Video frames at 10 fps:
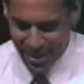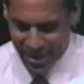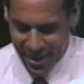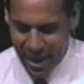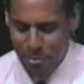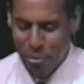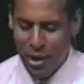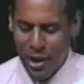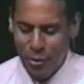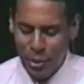And I
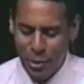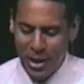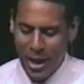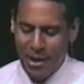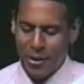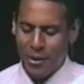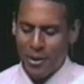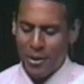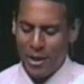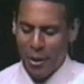pray we would not,
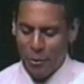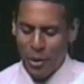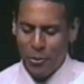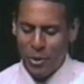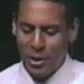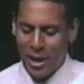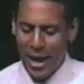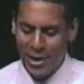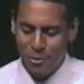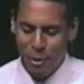that we would,
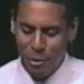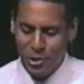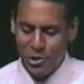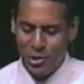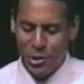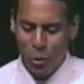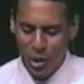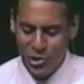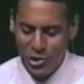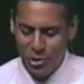as Moses
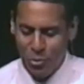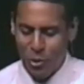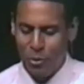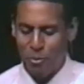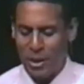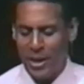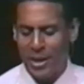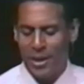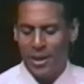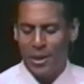questioned, we would be
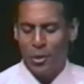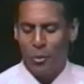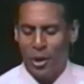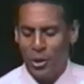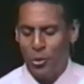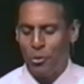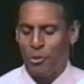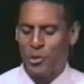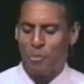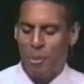one who
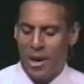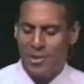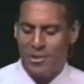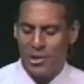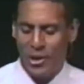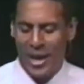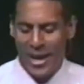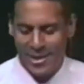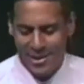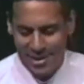responds to your
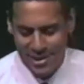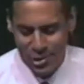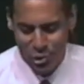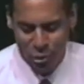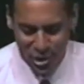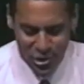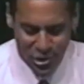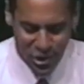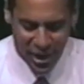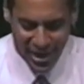answers and trusts
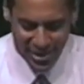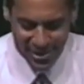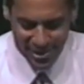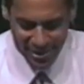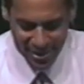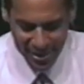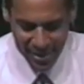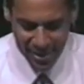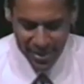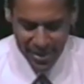your answers.
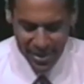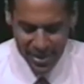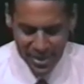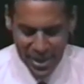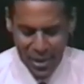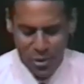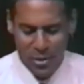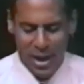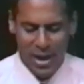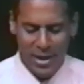Thank you,
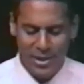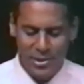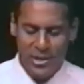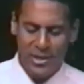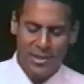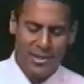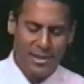God, in Jesus'